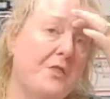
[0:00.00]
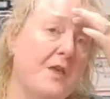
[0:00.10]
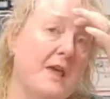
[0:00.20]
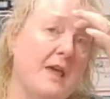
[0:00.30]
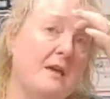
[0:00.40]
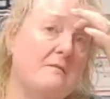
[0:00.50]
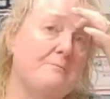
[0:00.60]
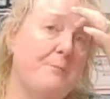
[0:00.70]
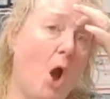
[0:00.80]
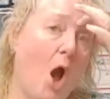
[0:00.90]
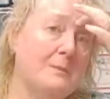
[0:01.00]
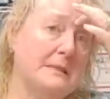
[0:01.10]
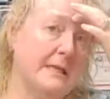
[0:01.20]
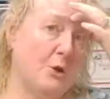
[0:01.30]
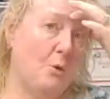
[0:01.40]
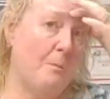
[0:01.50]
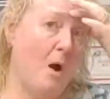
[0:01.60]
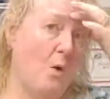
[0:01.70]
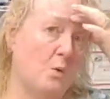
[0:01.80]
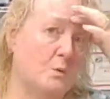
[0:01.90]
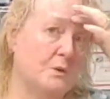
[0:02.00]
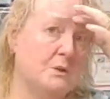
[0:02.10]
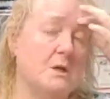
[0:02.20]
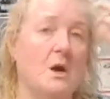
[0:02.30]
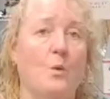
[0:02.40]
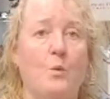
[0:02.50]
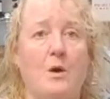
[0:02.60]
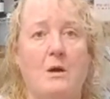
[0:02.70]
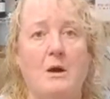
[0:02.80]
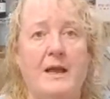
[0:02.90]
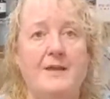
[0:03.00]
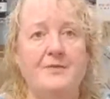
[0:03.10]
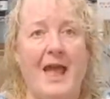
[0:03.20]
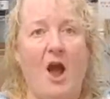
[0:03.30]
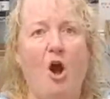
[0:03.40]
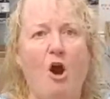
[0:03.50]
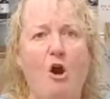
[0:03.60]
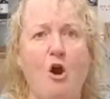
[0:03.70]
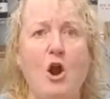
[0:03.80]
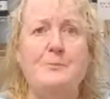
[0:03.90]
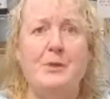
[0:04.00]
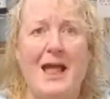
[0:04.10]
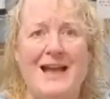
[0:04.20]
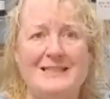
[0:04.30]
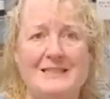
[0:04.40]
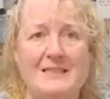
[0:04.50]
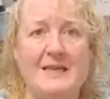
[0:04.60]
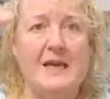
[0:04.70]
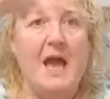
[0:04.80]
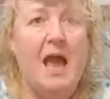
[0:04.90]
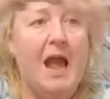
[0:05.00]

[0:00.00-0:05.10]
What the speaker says: the popsicle molds were in that hard plastic,